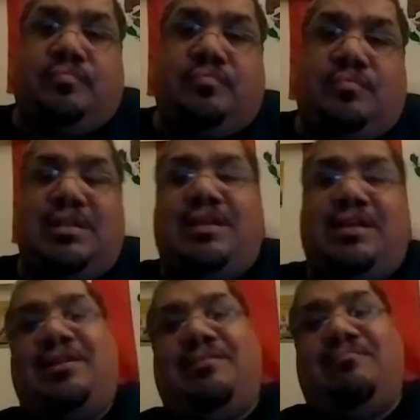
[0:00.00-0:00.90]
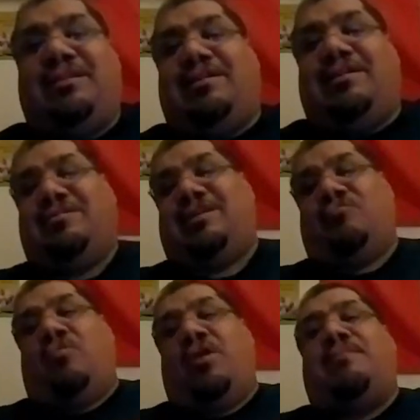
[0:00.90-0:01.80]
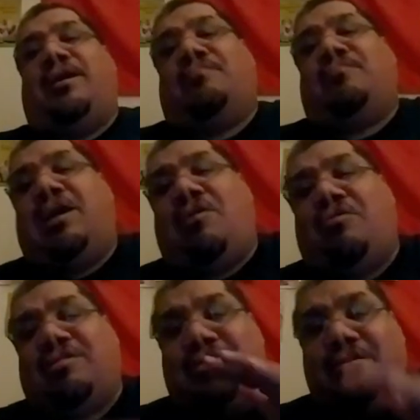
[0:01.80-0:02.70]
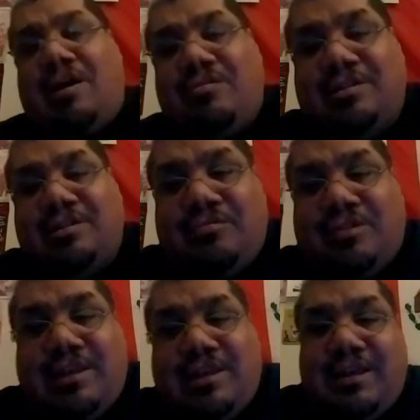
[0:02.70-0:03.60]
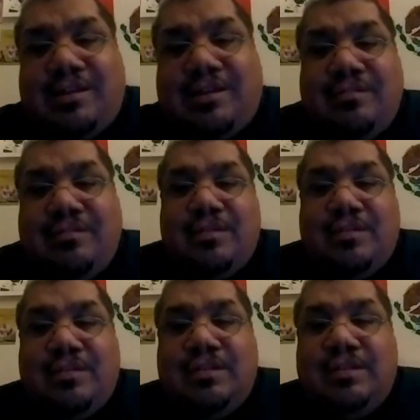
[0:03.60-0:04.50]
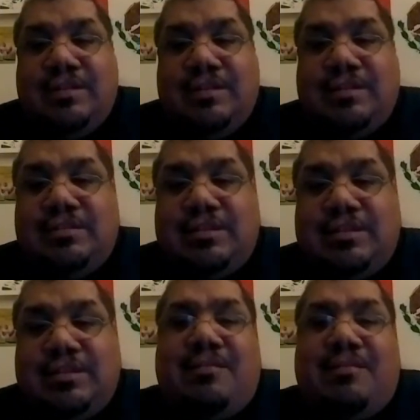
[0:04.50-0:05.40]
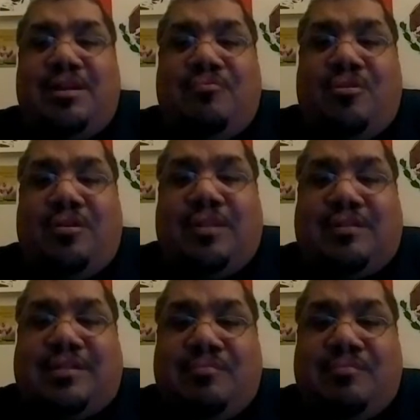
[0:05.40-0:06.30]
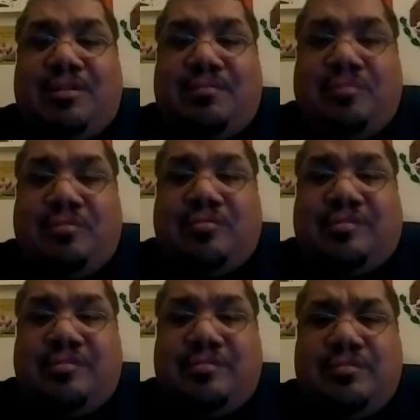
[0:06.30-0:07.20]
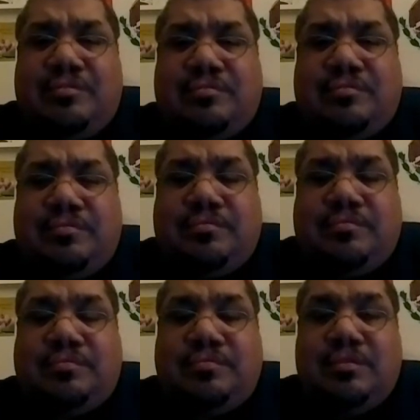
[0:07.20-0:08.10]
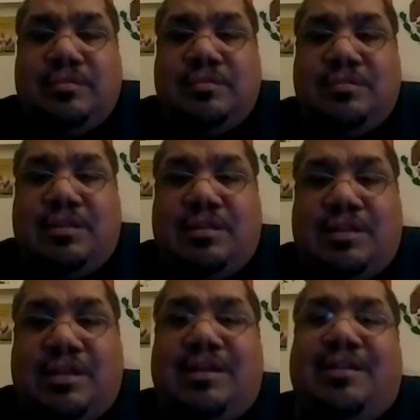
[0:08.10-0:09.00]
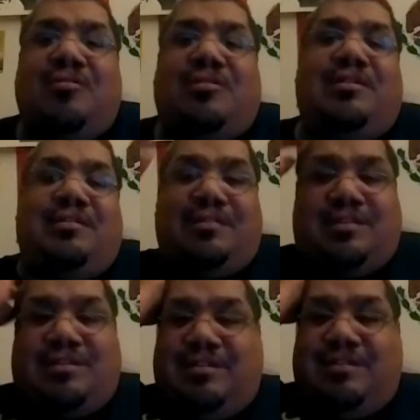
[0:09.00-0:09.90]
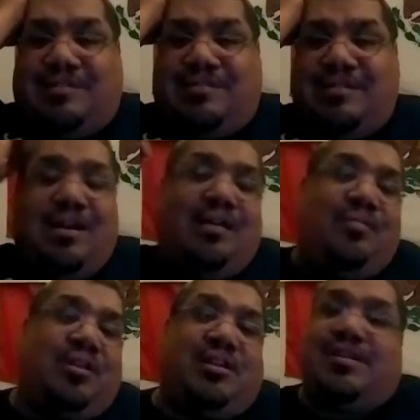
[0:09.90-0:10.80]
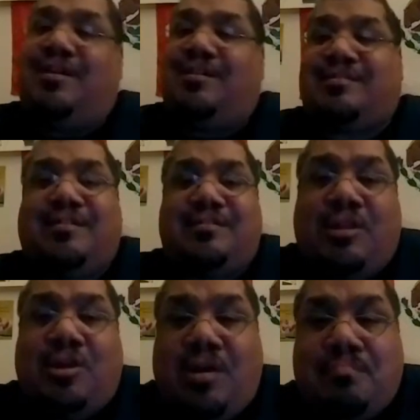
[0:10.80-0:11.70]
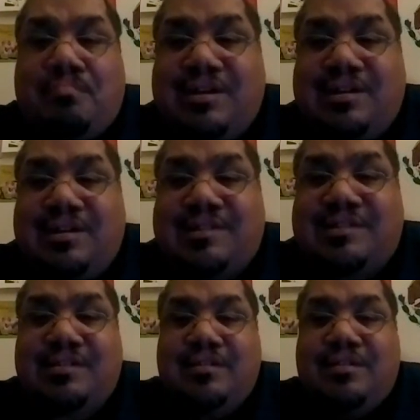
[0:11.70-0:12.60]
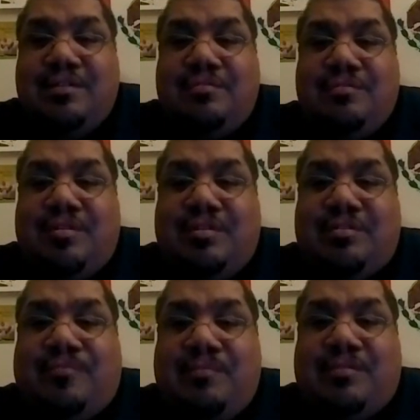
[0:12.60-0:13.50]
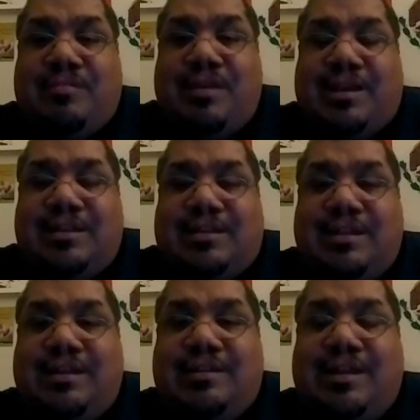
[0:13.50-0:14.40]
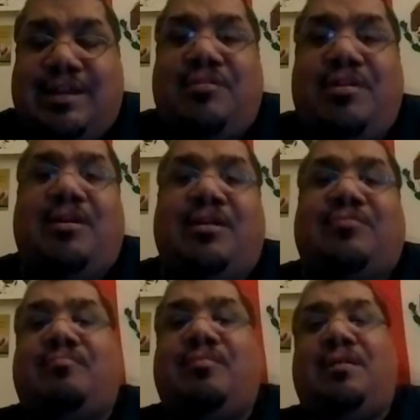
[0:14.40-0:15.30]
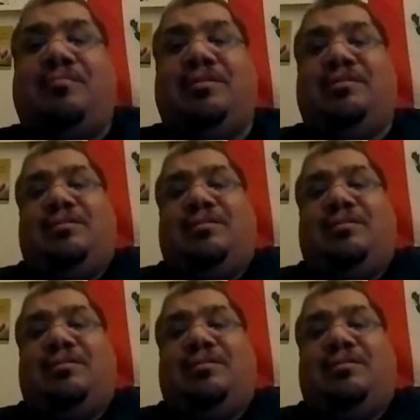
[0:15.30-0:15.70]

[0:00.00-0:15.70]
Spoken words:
You know what I mean? That was like way back, but I was little. I was a little kid. Nah, I never really wore the Timberland boots. Yeah, the OG, the Chucks, cause I'm low on bucks. Let's be famous back in the days. Yeah, Reeboks were popular.